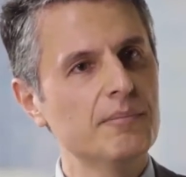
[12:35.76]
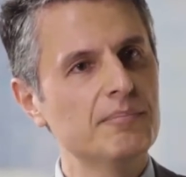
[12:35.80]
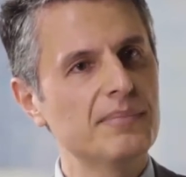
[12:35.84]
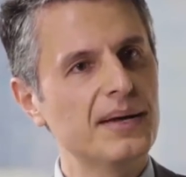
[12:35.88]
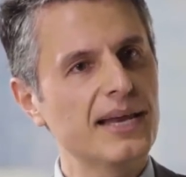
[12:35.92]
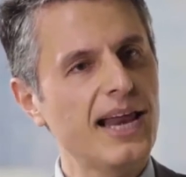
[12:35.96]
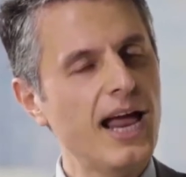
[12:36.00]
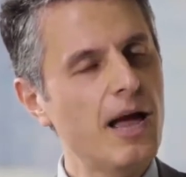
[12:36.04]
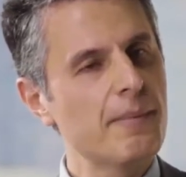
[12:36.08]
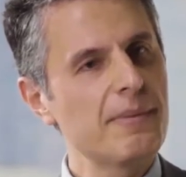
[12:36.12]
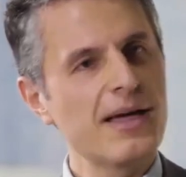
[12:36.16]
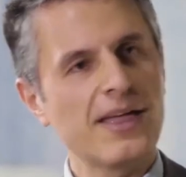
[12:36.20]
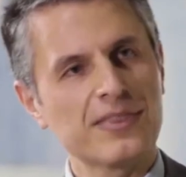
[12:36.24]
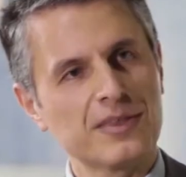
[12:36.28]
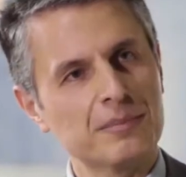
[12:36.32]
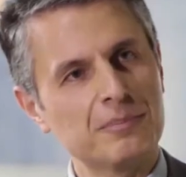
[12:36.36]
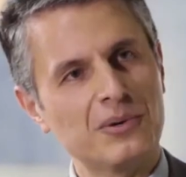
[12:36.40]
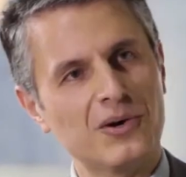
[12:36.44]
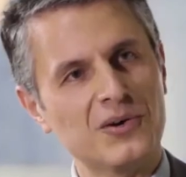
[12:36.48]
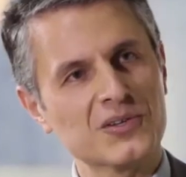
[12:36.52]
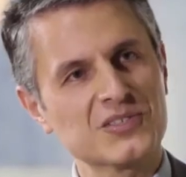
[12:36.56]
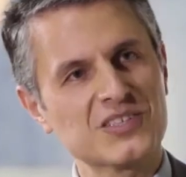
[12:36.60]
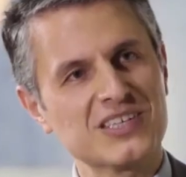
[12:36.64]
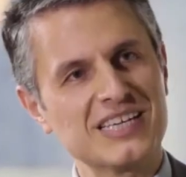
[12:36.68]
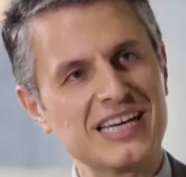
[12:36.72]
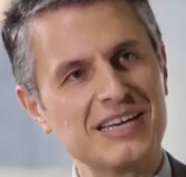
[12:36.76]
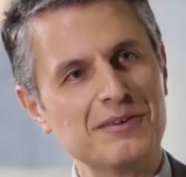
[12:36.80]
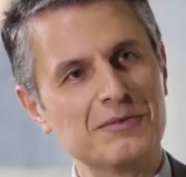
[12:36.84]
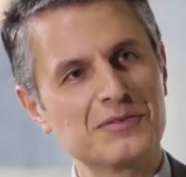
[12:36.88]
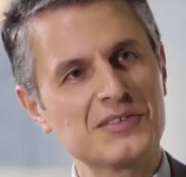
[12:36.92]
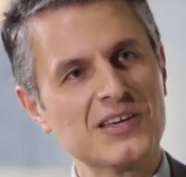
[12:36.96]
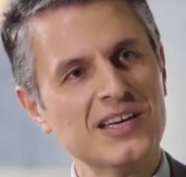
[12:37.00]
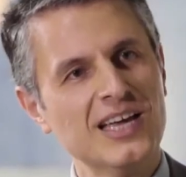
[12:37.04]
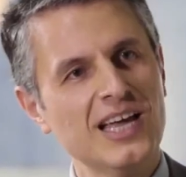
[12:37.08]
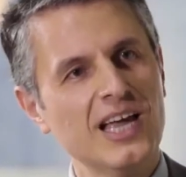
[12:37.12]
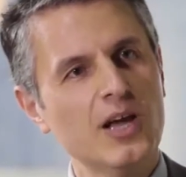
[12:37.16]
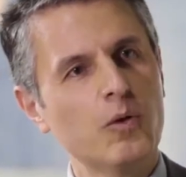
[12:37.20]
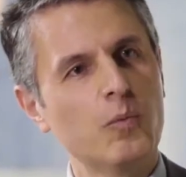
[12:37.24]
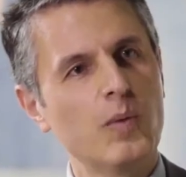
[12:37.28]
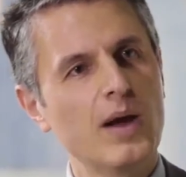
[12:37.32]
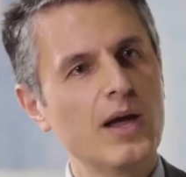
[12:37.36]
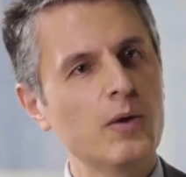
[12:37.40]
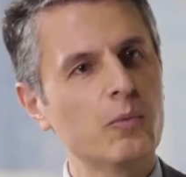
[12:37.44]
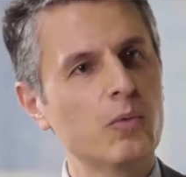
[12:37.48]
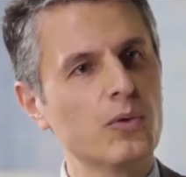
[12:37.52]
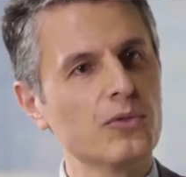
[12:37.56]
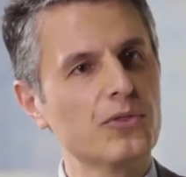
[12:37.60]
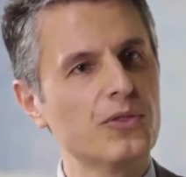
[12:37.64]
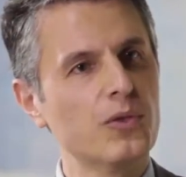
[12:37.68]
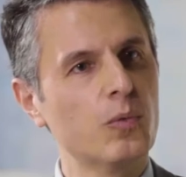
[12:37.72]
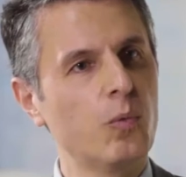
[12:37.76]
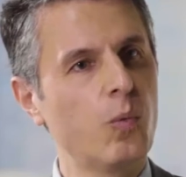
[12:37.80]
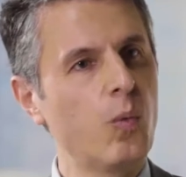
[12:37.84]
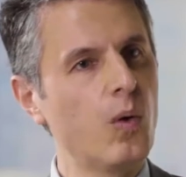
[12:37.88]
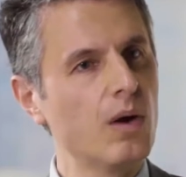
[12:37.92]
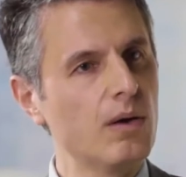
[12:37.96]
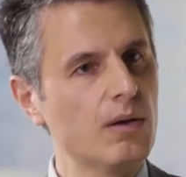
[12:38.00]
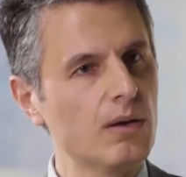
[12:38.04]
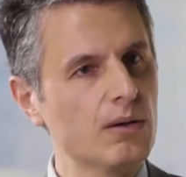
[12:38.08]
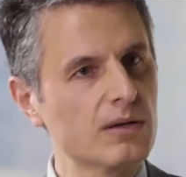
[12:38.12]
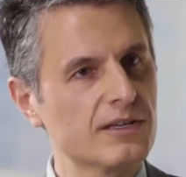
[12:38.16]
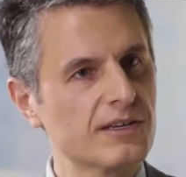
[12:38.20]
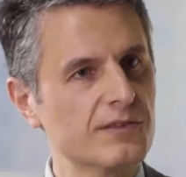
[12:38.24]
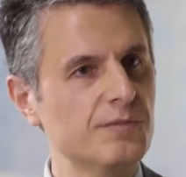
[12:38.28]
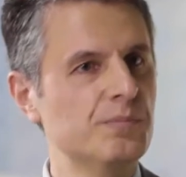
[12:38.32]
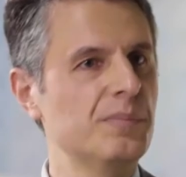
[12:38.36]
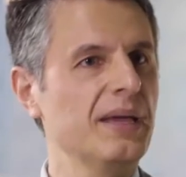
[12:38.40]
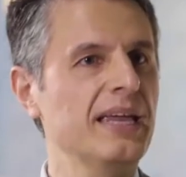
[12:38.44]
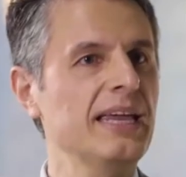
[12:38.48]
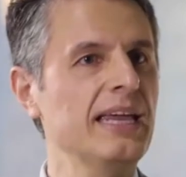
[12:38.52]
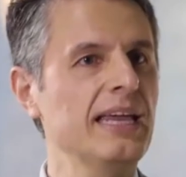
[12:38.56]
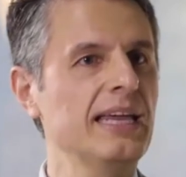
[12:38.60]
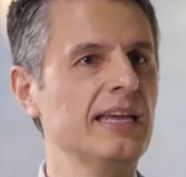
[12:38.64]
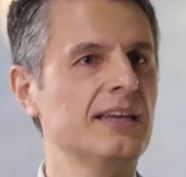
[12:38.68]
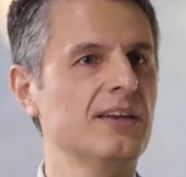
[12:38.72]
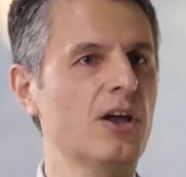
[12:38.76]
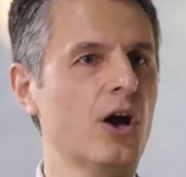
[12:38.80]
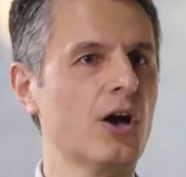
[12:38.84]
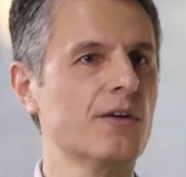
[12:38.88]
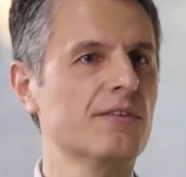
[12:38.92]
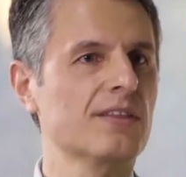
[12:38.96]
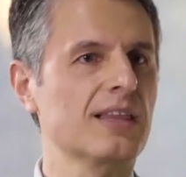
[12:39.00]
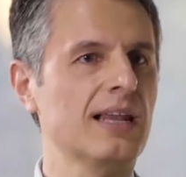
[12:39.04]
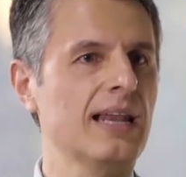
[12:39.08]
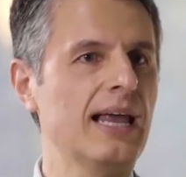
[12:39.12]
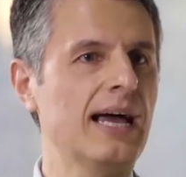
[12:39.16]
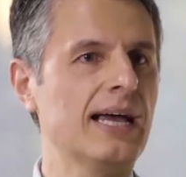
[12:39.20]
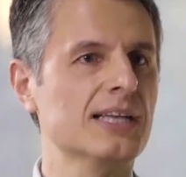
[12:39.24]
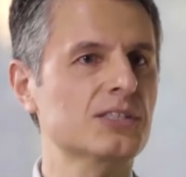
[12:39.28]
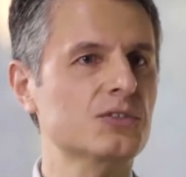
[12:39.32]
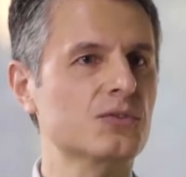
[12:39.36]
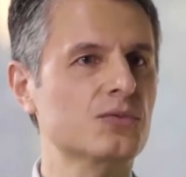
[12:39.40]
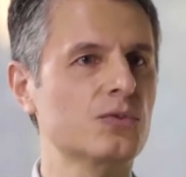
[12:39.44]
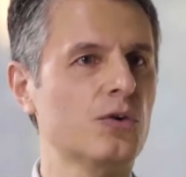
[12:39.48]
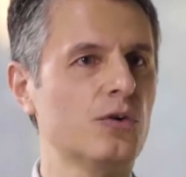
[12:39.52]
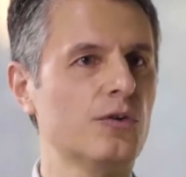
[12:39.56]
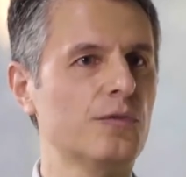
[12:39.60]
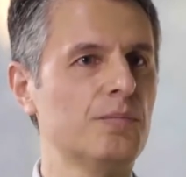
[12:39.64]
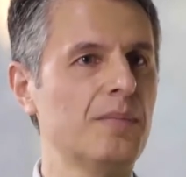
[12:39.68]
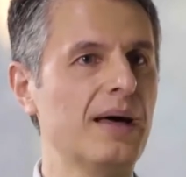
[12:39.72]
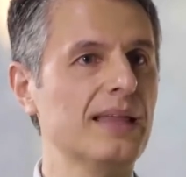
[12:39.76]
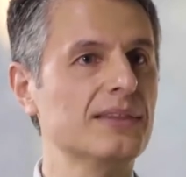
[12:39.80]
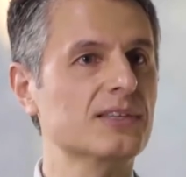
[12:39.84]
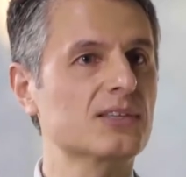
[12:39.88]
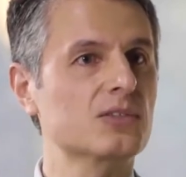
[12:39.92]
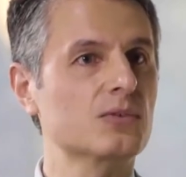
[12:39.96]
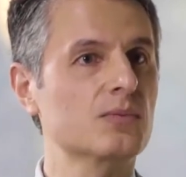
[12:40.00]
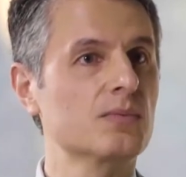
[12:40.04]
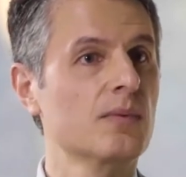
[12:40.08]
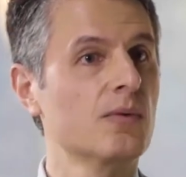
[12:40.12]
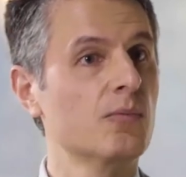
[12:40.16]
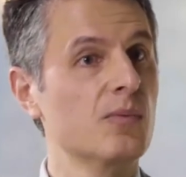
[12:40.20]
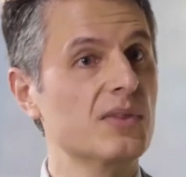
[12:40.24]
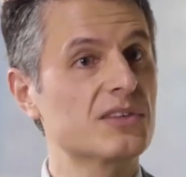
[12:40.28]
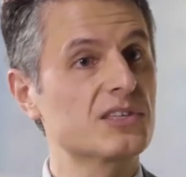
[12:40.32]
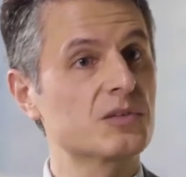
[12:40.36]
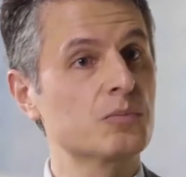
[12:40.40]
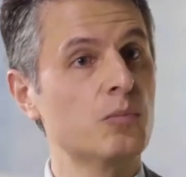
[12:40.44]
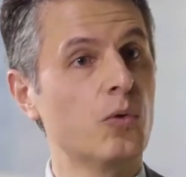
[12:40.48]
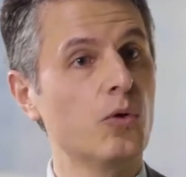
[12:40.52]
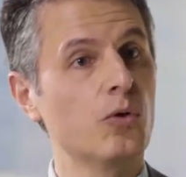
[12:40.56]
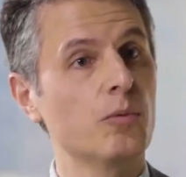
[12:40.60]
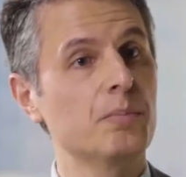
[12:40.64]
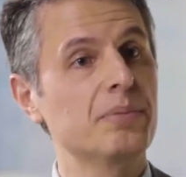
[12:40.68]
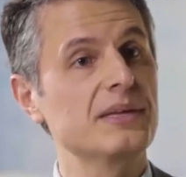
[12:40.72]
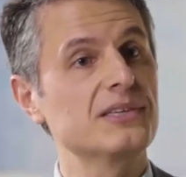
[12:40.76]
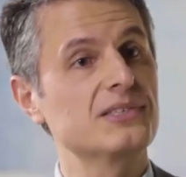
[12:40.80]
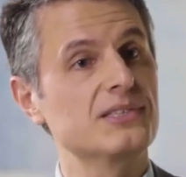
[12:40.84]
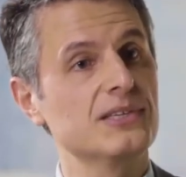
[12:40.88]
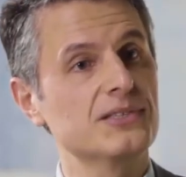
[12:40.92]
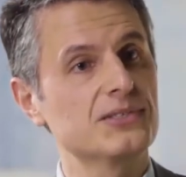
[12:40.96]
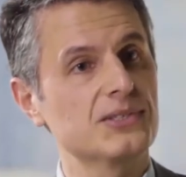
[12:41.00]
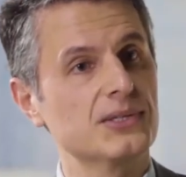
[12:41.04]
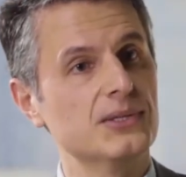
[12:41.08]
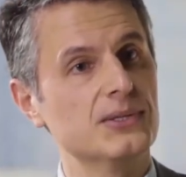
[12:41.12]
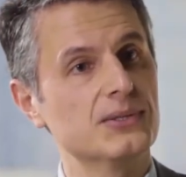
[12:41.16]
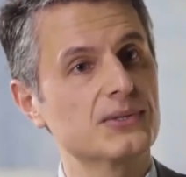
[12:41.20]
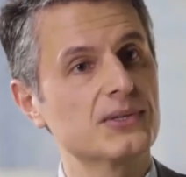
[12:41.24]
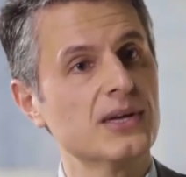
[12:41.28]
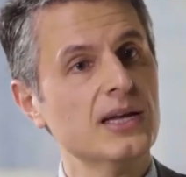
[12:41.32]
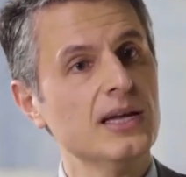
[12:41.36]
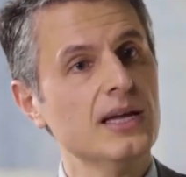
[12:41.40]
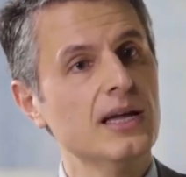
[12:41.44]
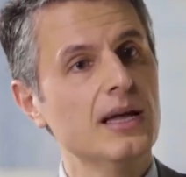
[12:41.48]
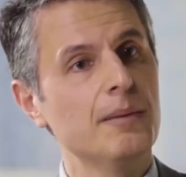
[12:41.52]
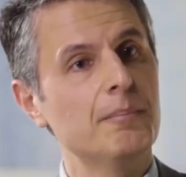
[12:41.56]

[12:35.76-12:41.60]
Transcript: But how about the positives? Where would the world have been over the last 12 months with small businesses